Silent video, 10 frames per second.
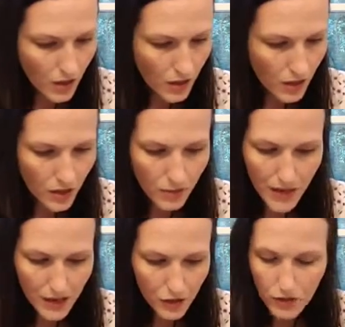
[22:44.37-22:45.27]
Um,
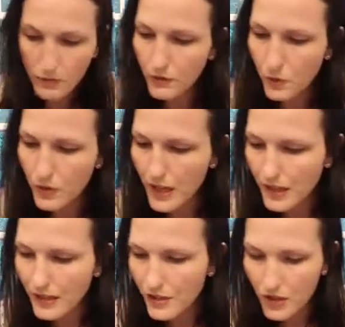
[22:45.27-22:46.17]
actually, before that,
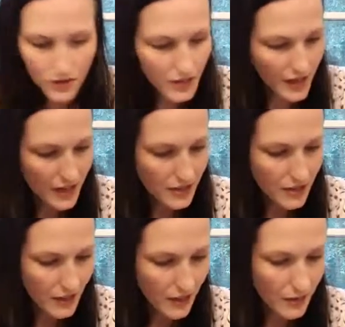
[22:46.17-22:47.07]
let's go to
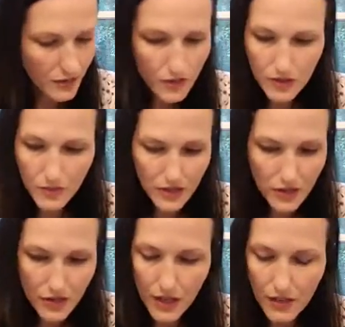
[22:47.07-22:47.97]
18. This is about
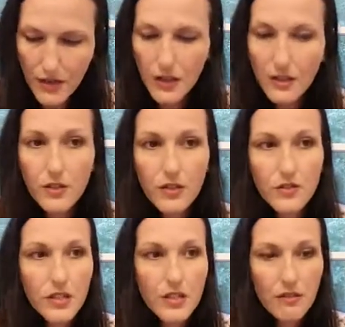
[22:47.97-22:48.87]
Sarah. You know,
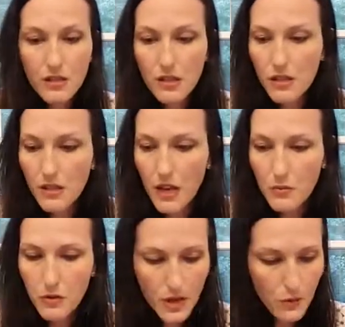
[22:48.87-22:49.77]
Sarah and
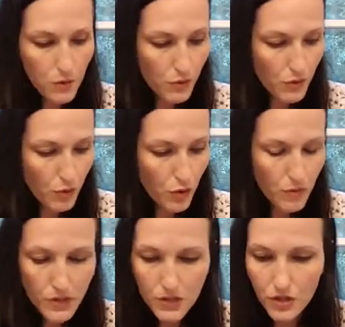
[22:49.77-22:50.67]
Abraham were
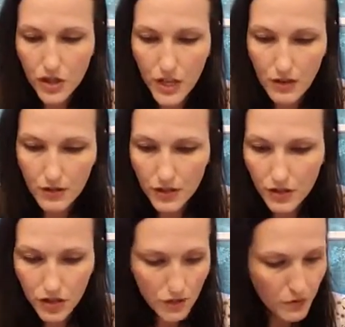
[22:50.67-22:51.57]
promised a child, and
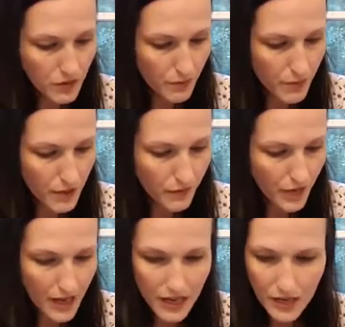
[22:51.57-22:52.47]
she was above
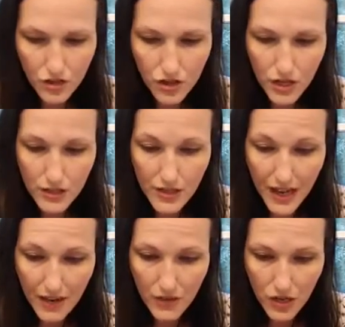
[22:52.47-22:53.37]
age to
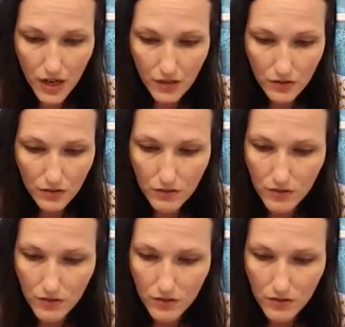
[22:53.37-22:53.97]
have a child.